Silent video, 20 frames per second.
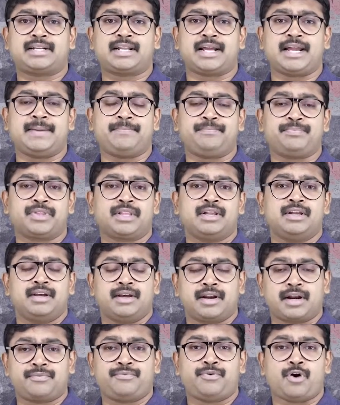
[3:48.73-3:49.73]
time
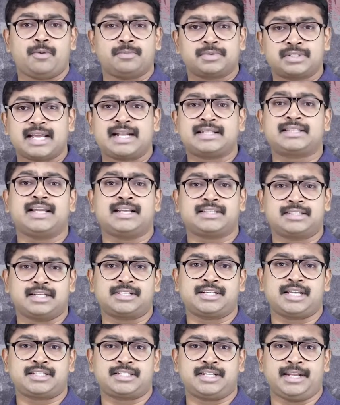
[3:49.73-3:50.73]
reforms that they are
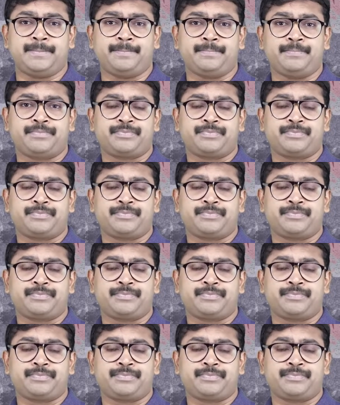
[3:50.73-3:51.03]
suggesting.